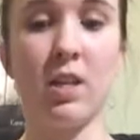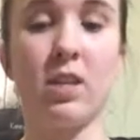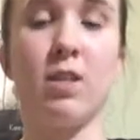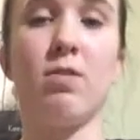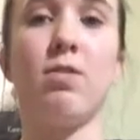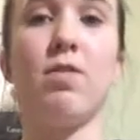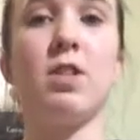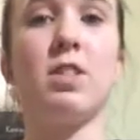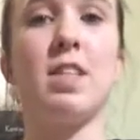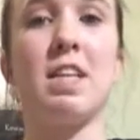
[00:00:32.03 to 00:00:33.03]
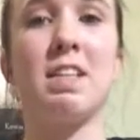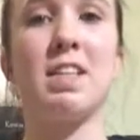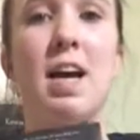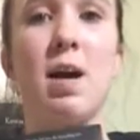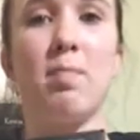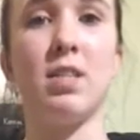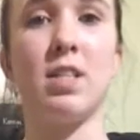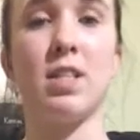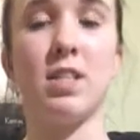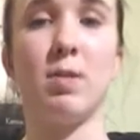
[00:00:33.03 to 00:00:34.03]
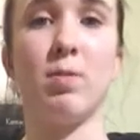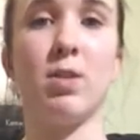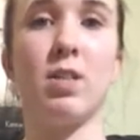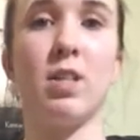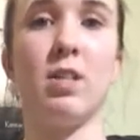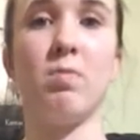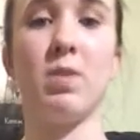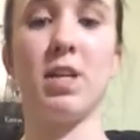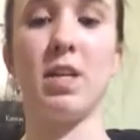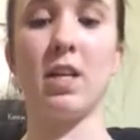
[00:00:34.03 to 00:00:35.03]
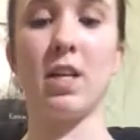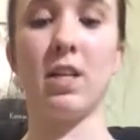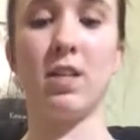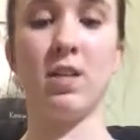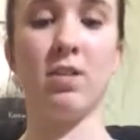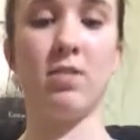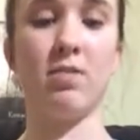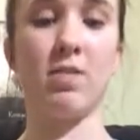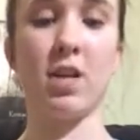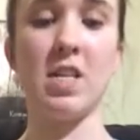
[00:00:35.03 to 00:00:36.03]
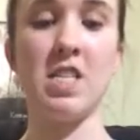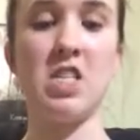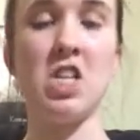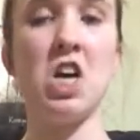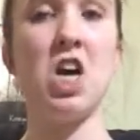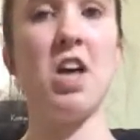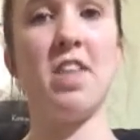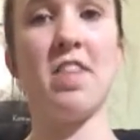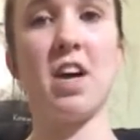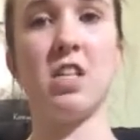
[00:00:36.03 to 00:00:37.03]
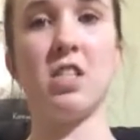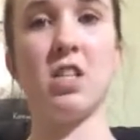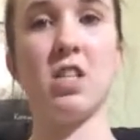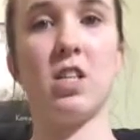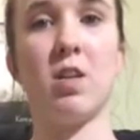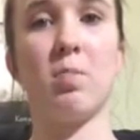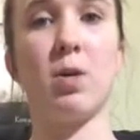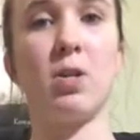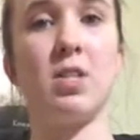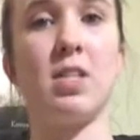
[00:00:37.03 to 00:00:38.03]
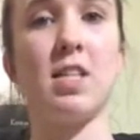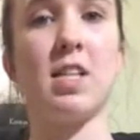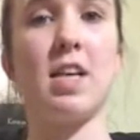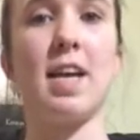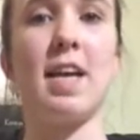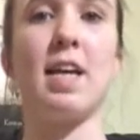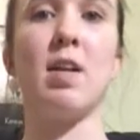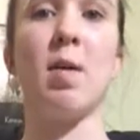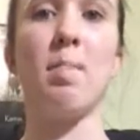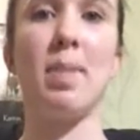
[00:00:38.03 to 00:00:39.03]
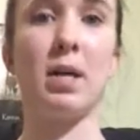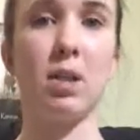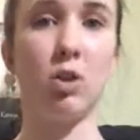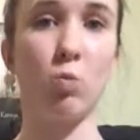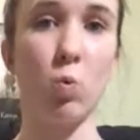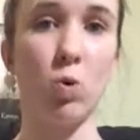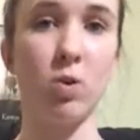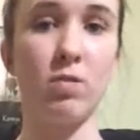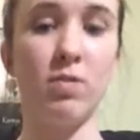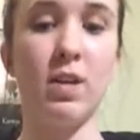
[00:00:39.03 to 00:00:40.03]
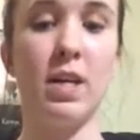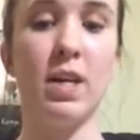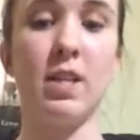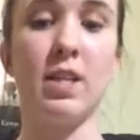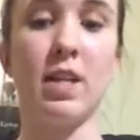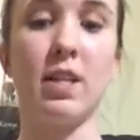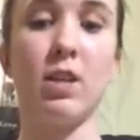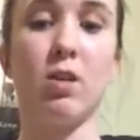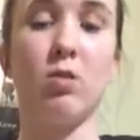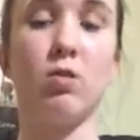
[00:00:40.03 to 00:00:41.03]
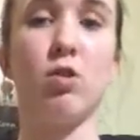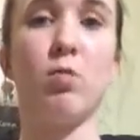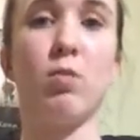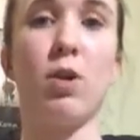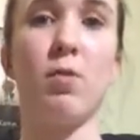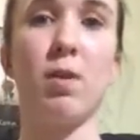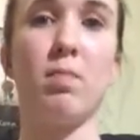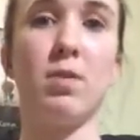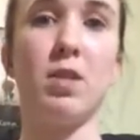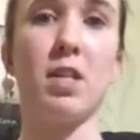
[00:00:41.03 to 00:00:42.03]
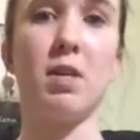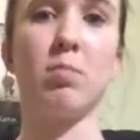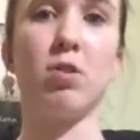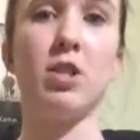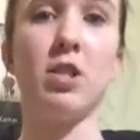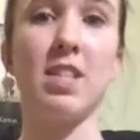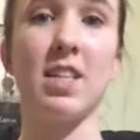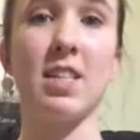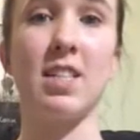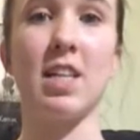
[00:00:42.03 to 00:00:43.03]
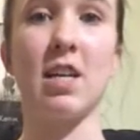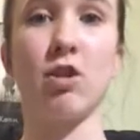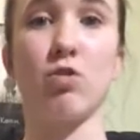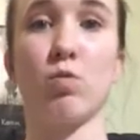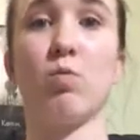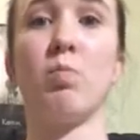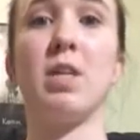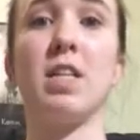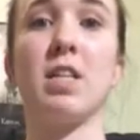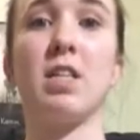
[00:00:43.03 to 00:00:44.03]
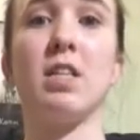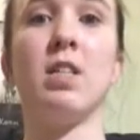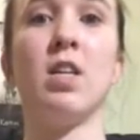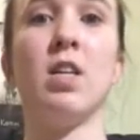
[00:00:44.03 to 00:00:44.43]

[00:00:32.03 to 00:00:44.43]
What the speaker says: So the first thing that happens in this book, we find that Percy and Beckendorf, they go to blow up the Princess Andromeda